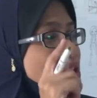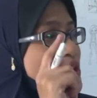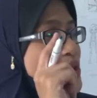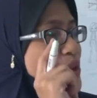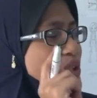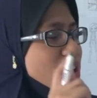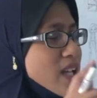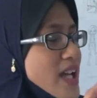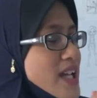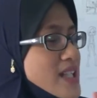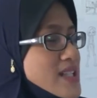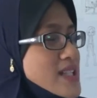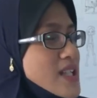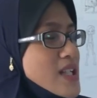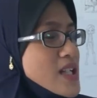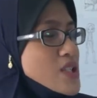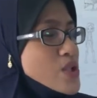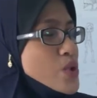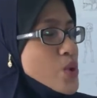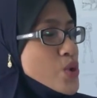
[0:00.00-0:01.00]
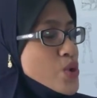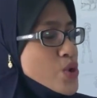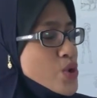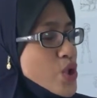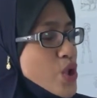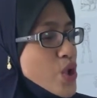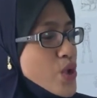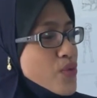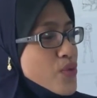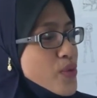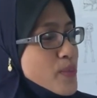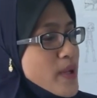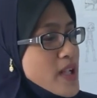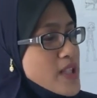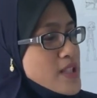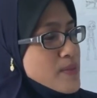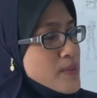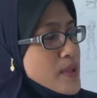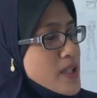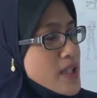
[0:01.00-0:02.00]
So yes, so drove
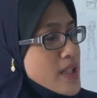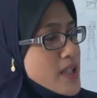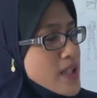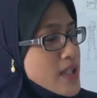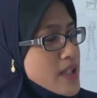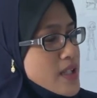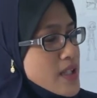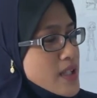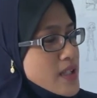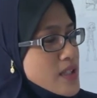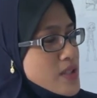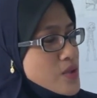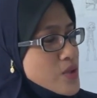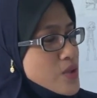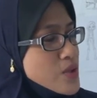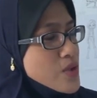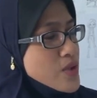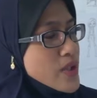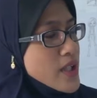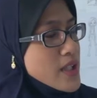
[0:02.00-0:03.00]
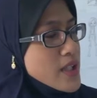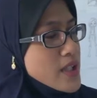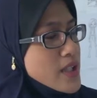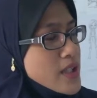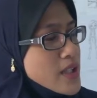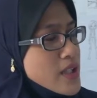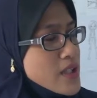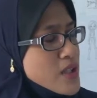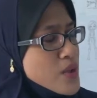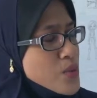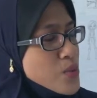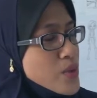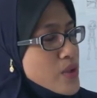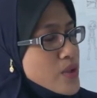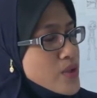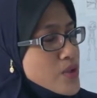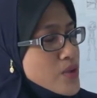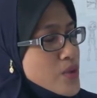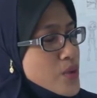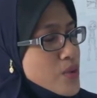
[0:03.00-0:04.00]
must be here. So you write here the
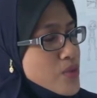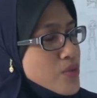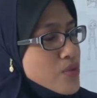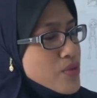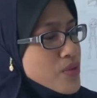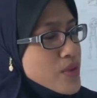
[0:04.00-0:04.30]
word drove.